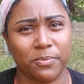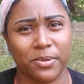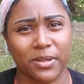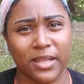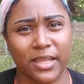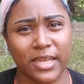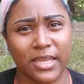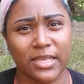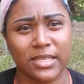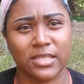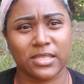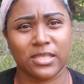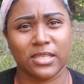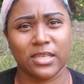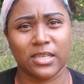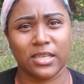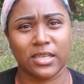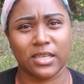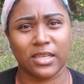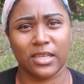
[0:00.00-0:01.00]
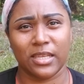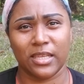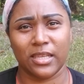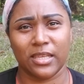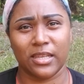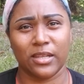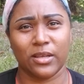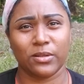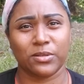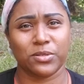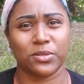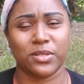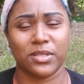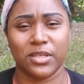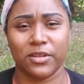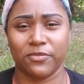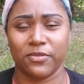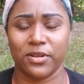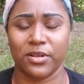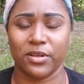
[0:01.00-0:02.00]
place, you know, to a
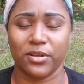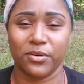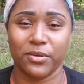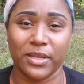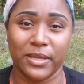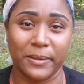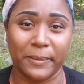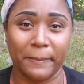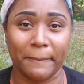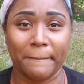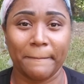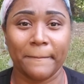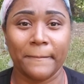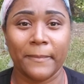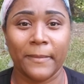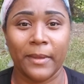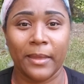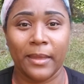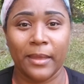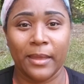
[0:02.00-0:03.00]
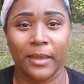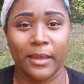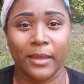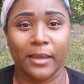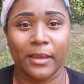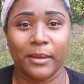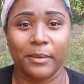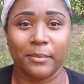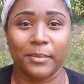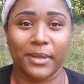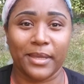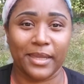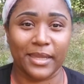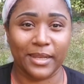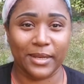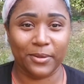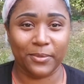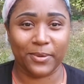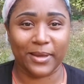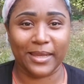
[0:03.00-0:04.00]
different degree. But
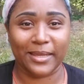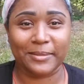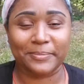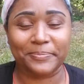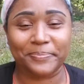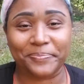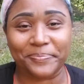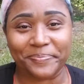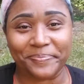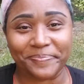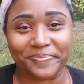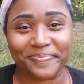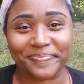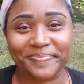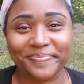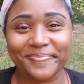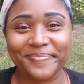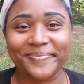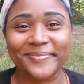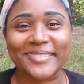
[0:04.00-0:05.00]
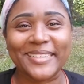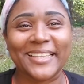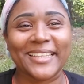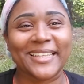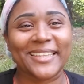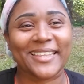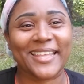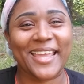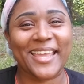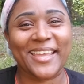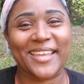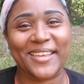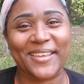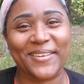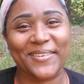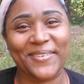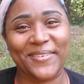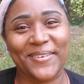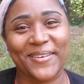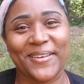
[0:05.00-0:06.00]
anyway, thank
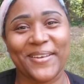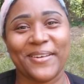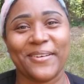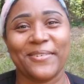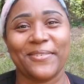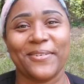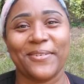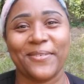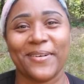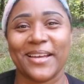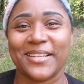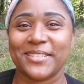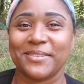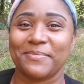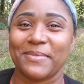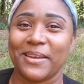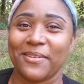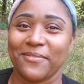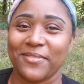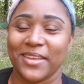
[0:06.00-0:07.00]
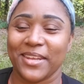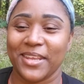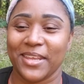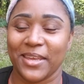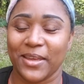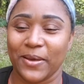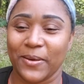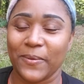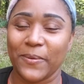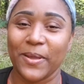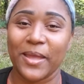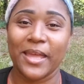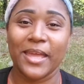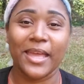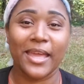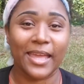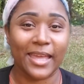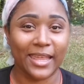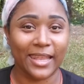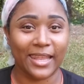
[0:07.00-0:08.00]
you for watching my video.
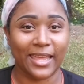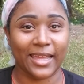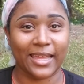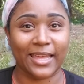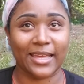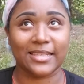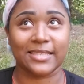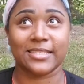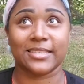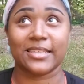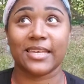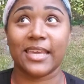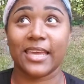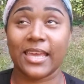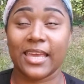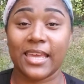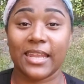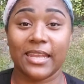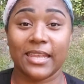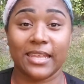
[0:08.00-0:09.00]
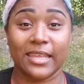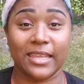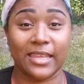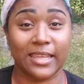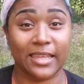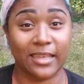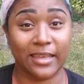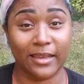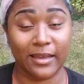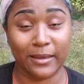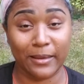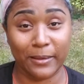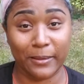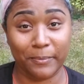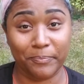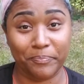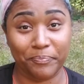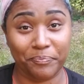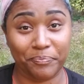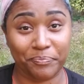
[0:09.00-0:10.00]
And like I said,
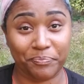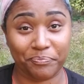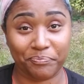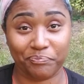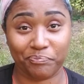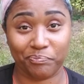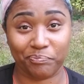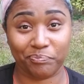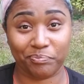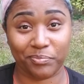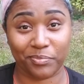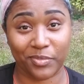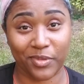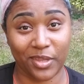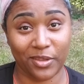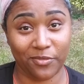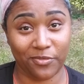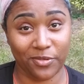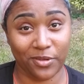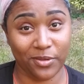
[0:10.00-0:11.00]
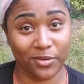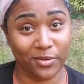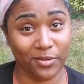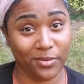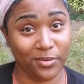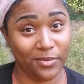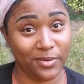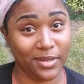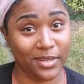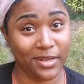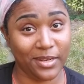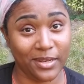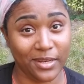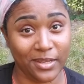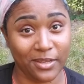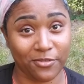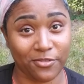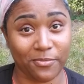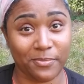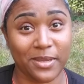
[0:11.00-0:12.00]
if you need any
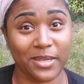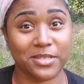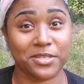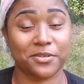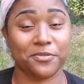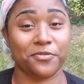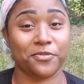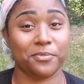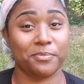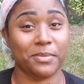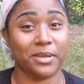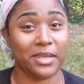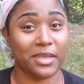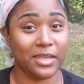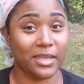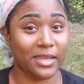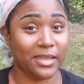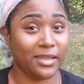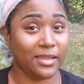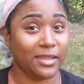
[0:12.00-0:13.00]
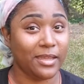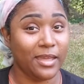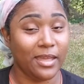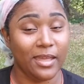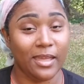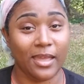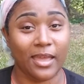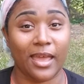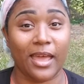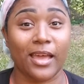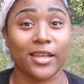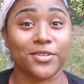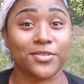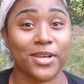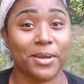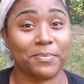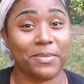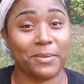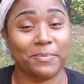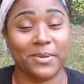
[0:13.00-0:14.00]
information from me, I'll try
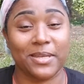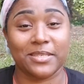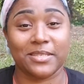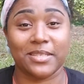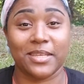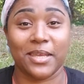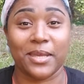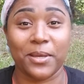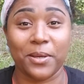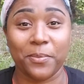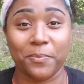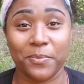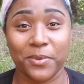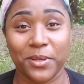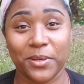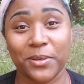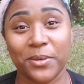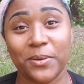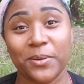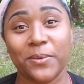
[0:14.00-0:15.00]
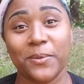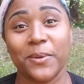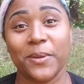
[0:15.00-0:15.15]
my best to help you.